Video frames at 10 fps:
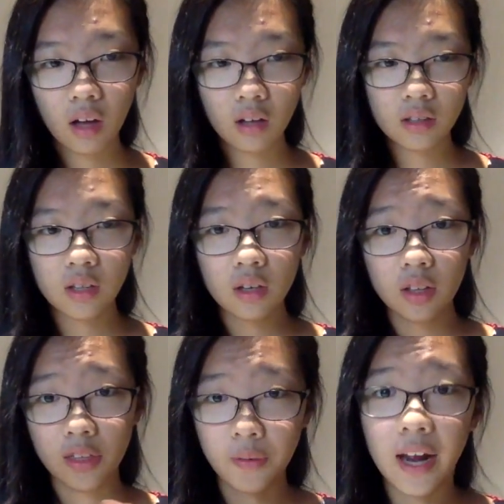Also,
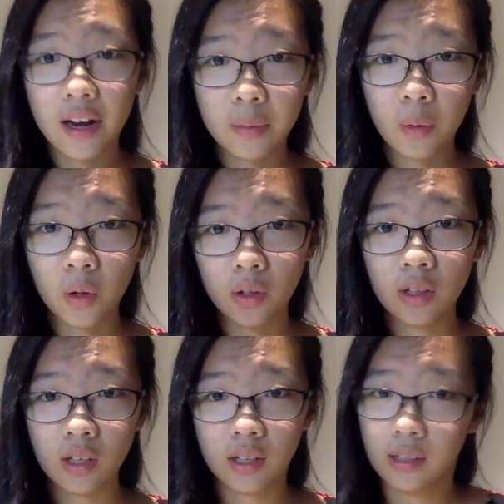the 3 animals
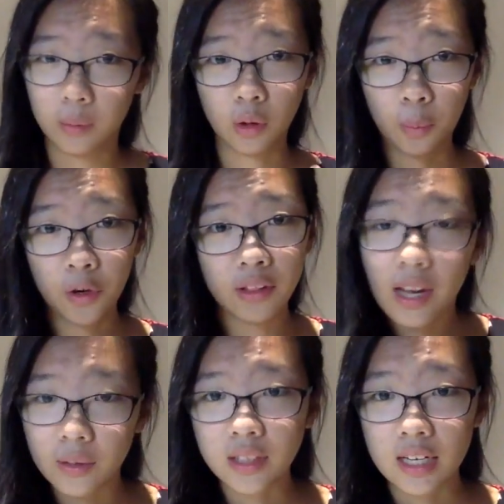Lord
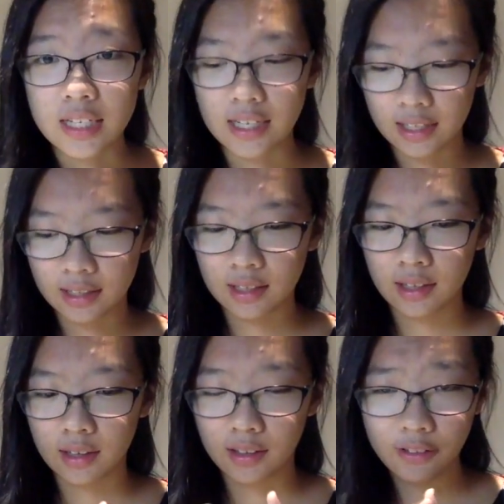Burlack was hunting,
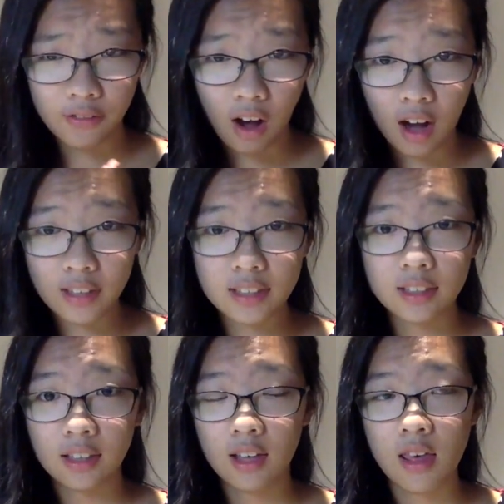the fox,
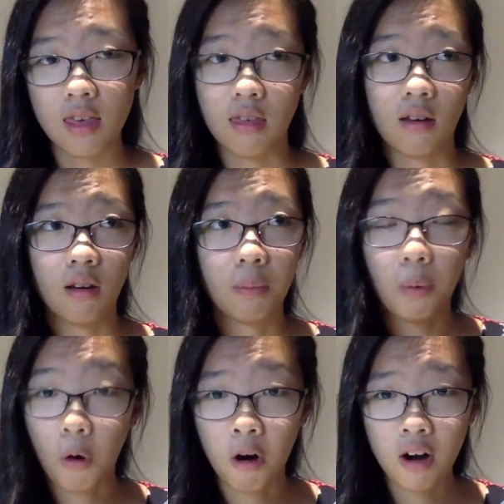the
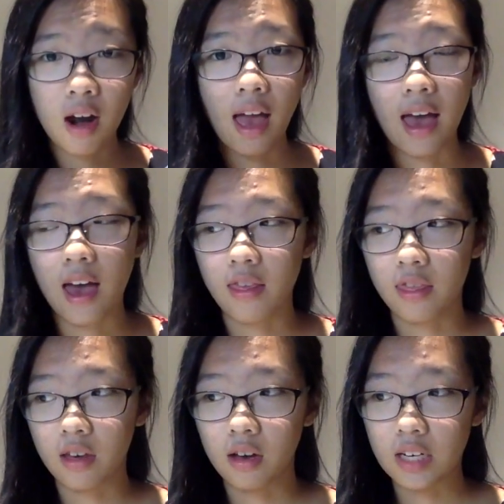boar,
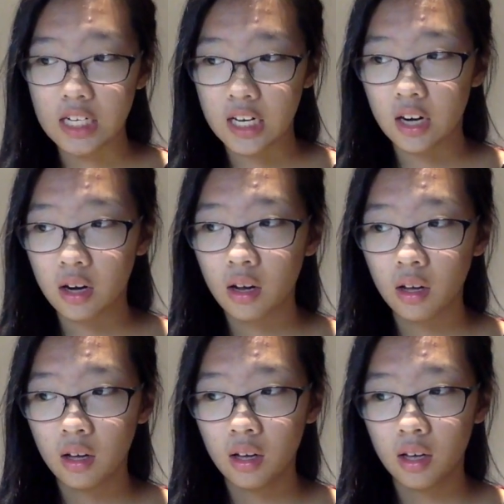and the deer,
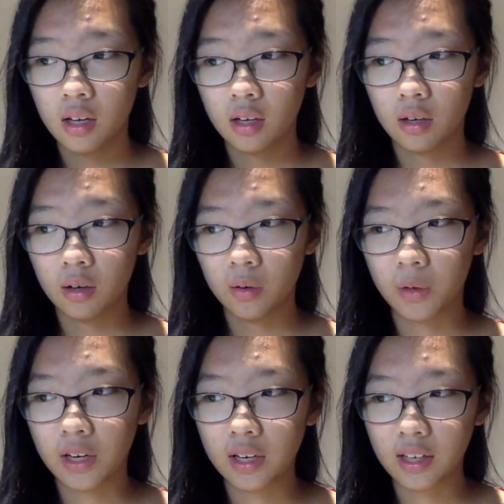
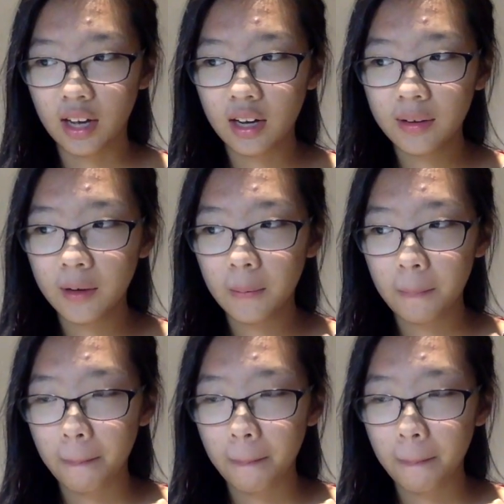were kind of